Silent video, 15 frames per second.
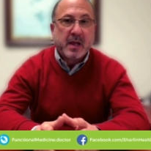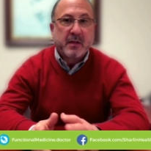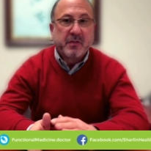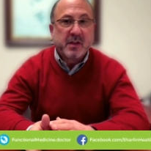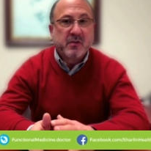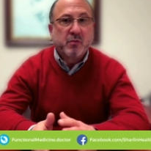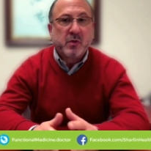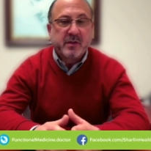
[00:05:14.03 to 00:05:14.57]

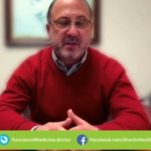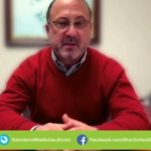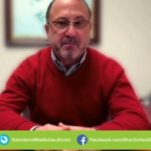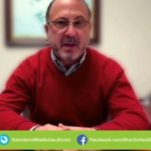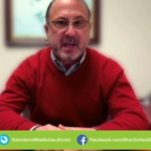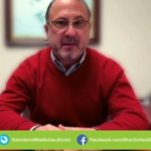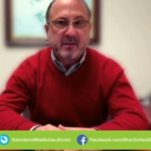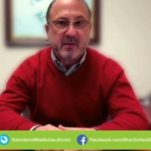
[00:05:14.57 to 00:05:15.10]
And this was the
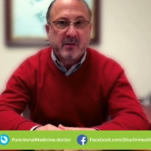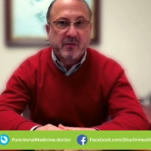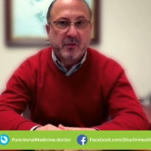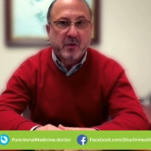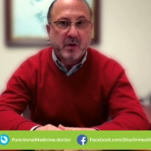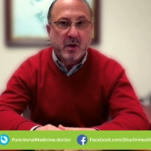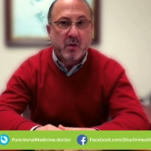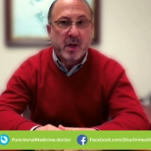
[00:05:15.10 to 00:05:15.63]
basis
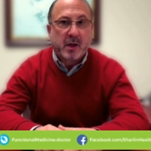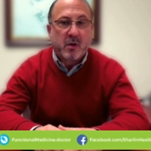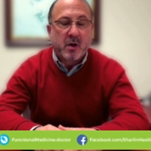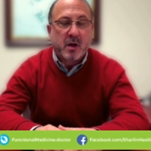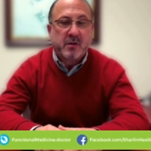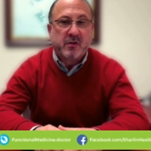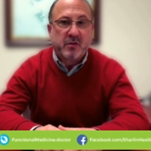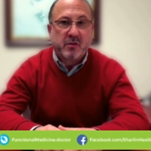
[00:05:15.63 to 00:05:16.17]
for going
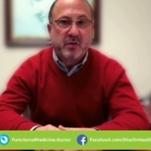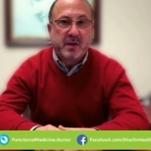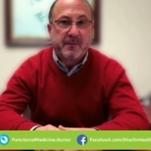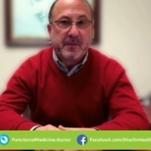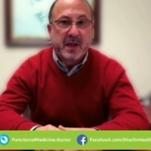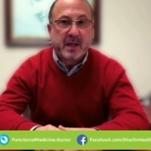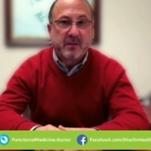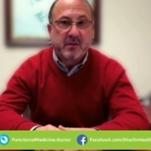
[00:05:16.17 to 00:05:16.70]
on to the
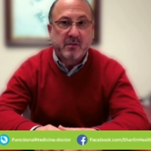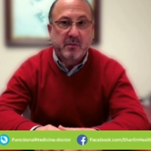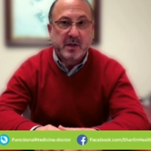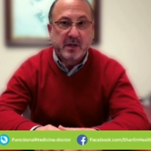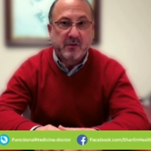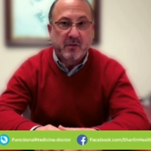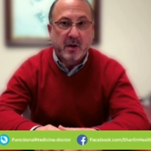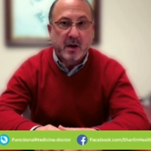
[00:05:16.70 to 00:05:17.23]
phase
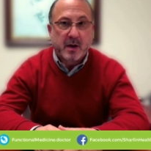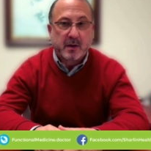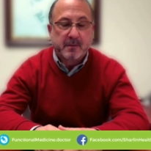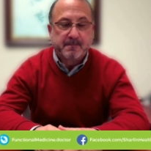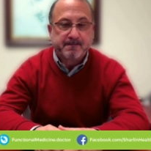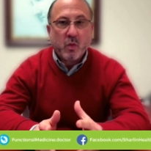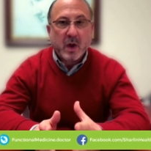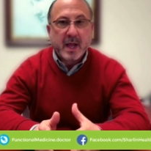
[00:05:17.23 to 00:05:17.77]
3
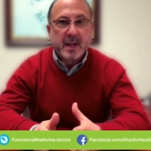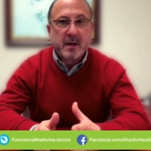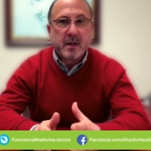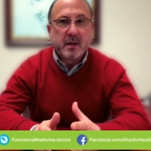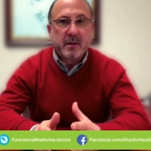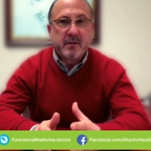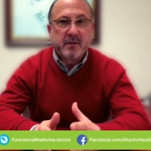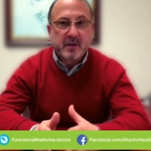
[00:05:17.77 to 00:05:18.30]
trial.
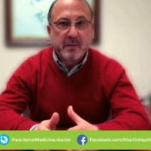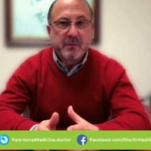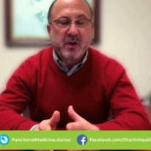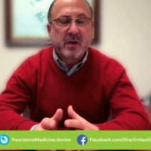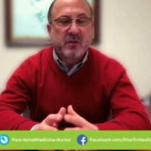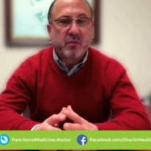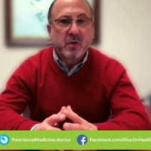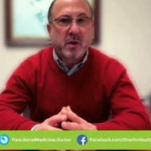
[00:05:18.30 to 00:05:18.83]
When
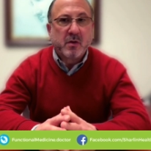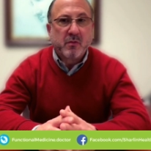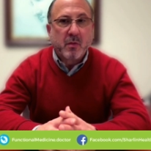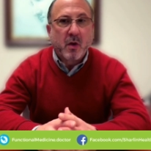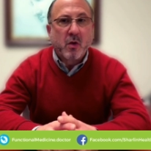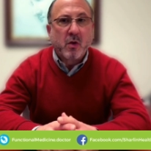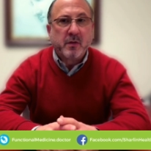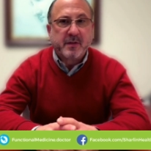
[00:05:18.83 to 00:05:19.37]
subjects were
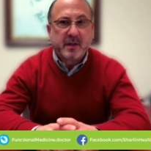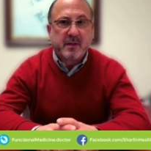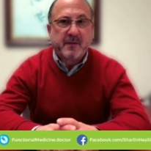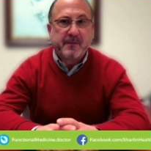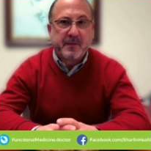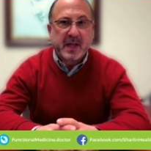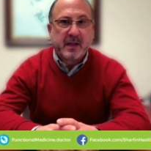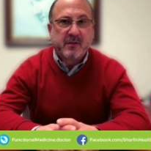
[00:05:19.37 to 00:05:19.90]
enrolled in
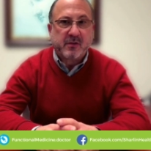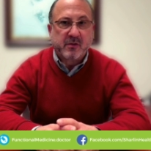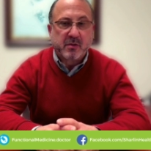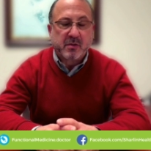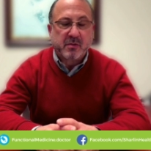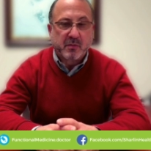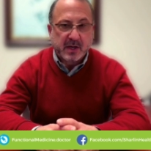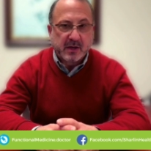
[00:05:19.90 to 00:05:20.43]
the phase
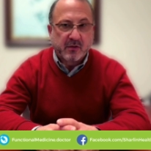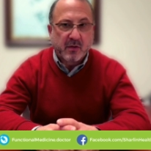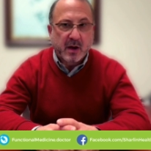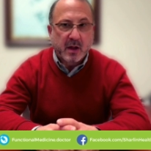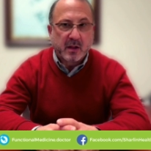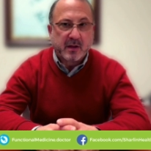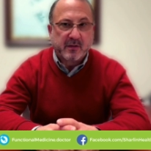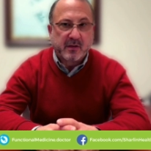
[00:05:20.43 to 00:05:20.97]
3
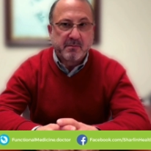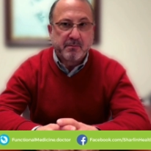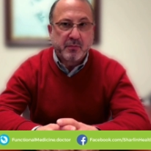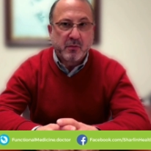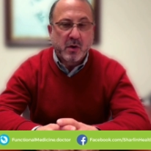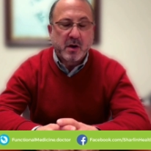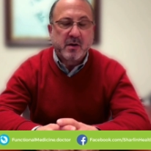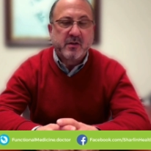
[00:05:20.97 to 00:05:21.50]
trial, it's
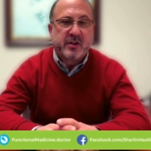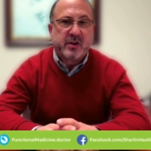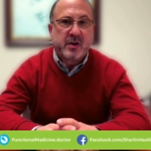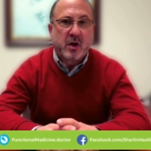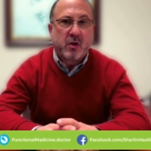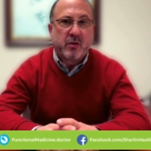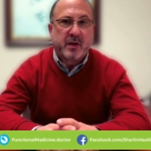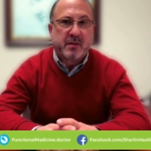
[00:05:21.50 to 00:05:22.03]
important to
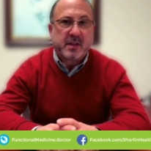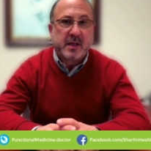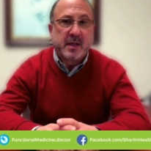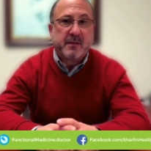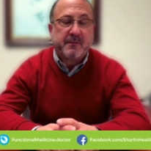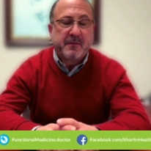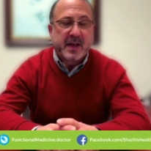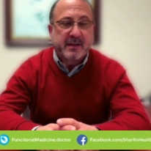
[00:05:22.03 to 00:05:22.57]
know that
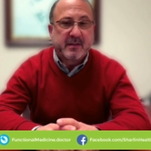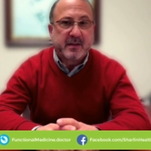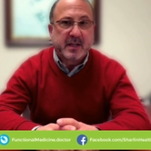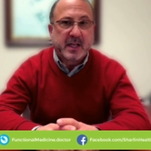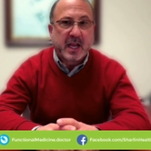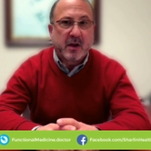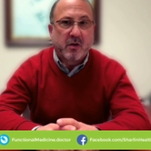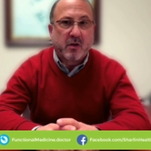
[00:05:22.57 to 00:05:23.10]
the
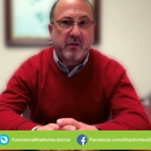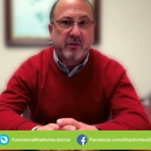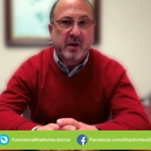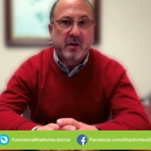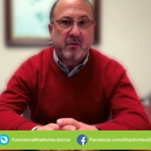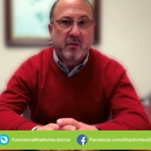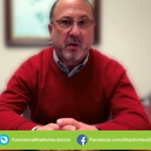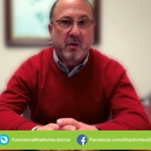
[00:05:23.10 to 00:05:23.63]

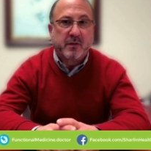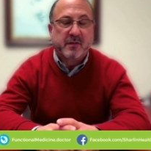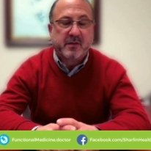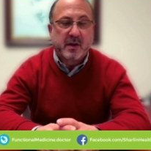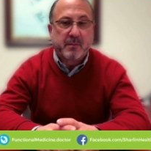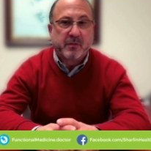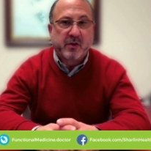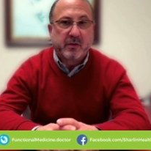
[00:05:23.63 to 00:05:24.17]
investigators enrolled
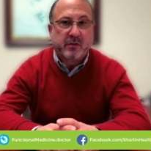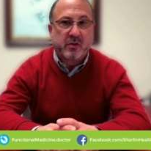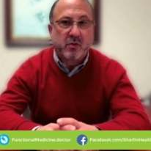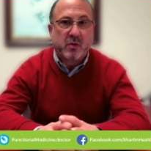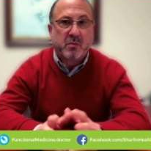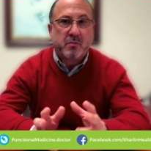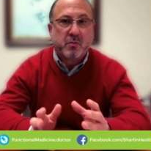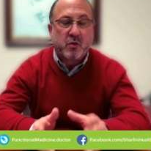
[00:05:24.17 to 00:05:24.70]
subjects
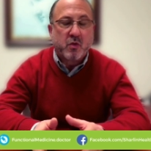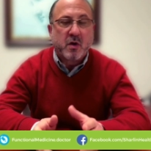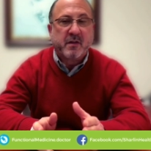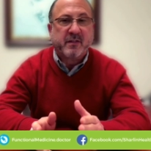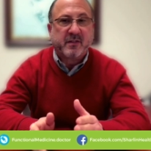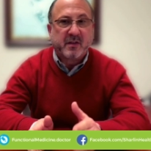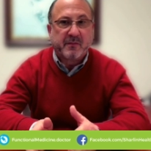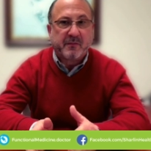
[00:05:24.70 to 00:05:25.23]
who were
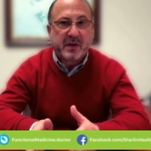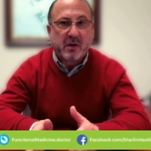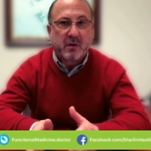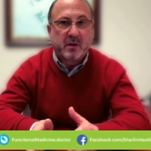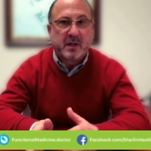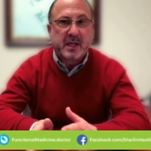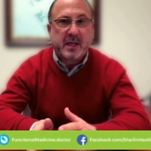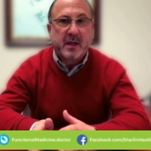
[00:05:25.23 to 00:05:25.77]
more
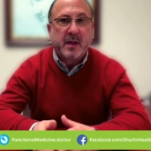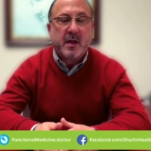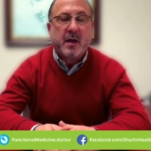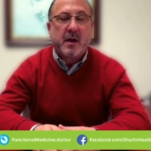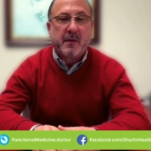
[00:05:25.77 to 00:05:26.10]
severely